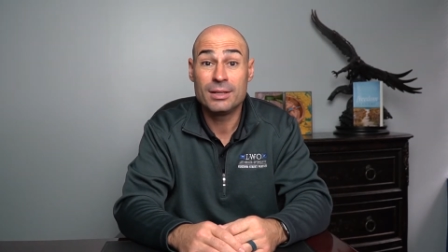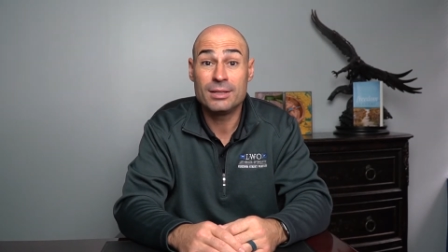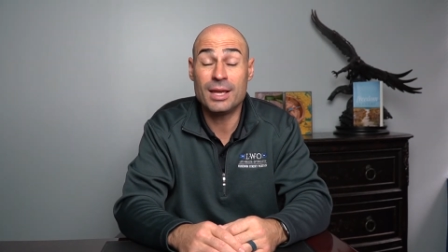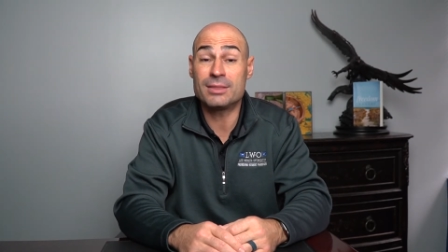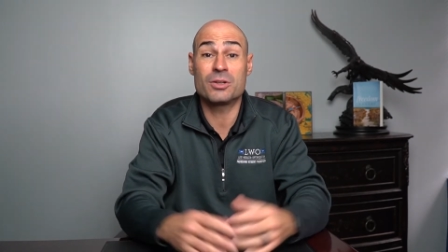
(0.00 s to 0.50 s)

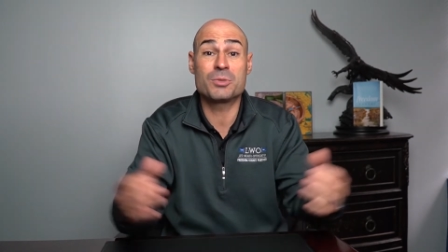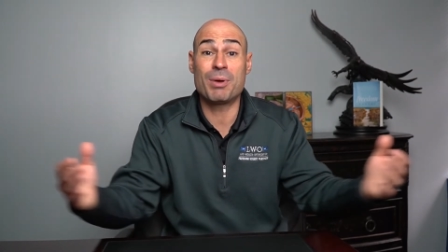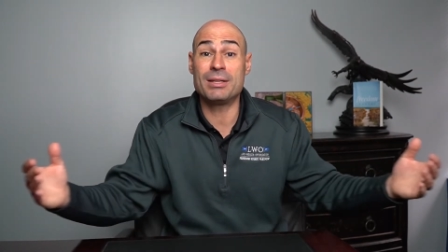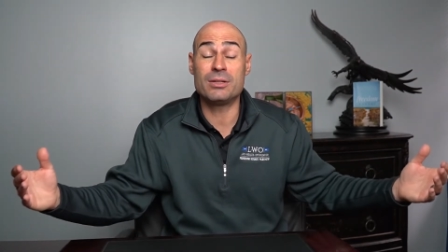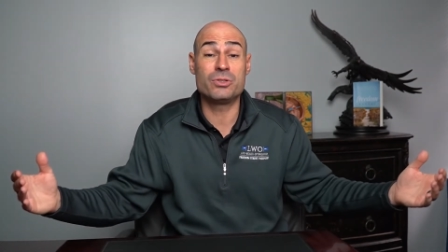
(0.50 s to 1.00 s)
Yet they're
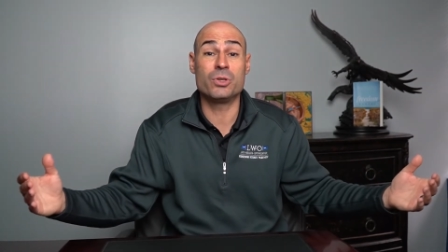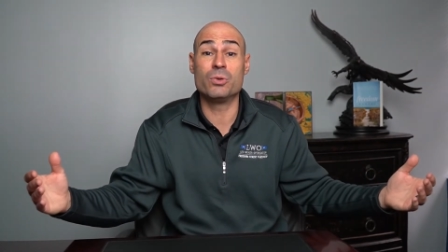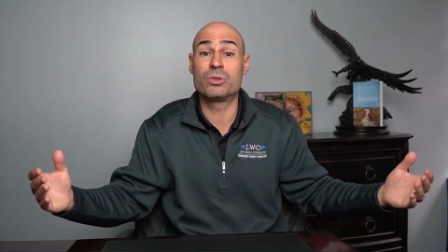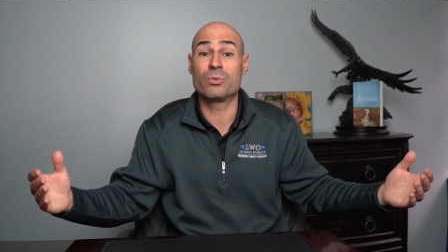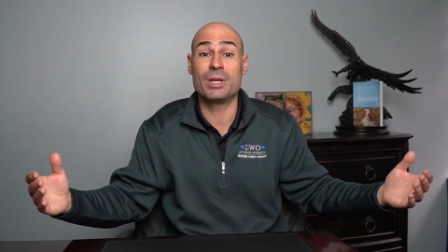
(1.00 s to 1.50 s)
spending
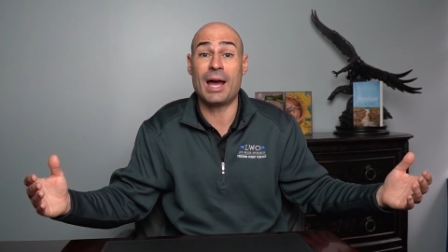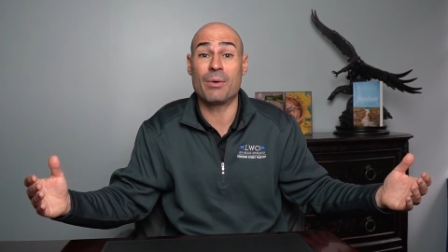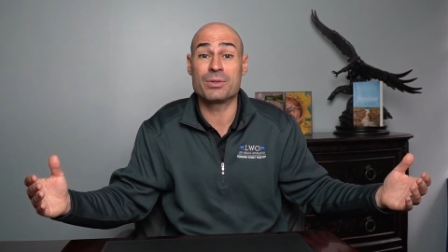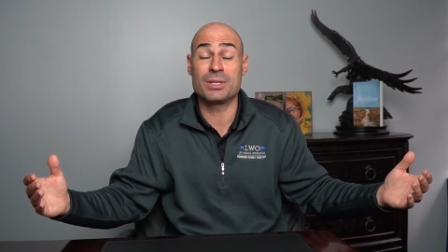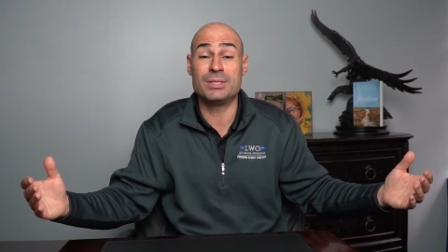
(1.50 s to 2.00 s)
two, three
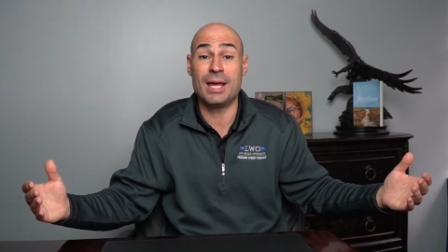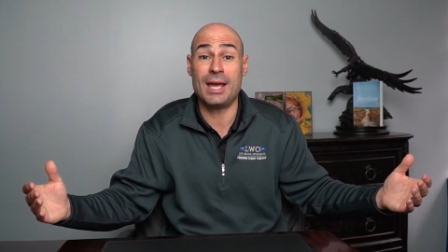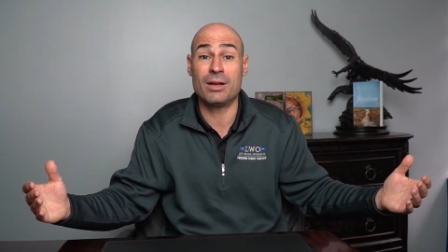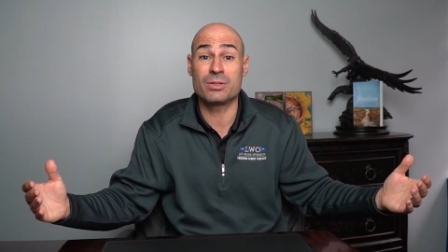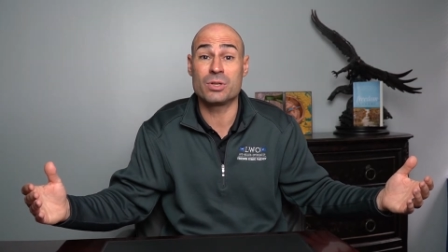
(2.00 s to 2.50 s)
hours a
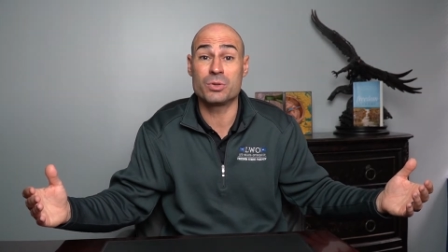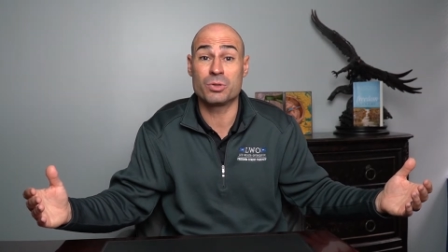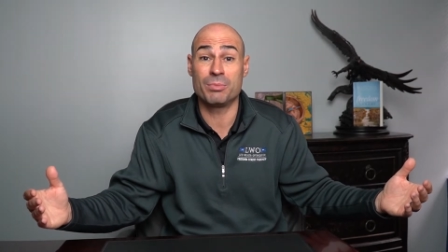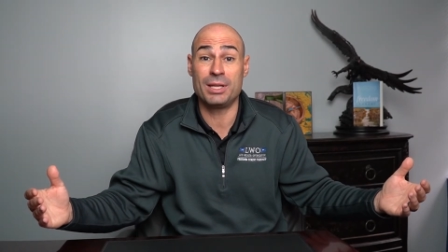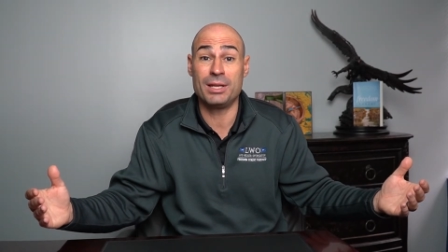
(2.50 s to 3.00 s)
day on
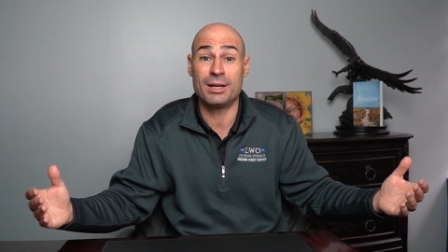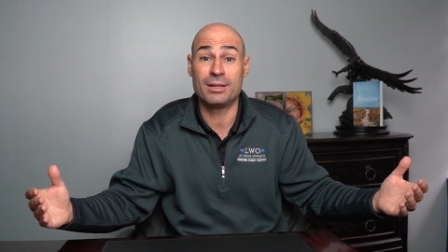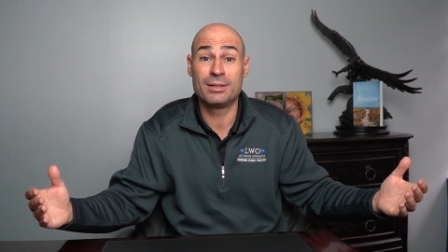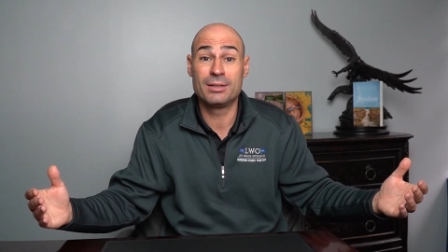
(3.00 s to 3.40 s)
social media.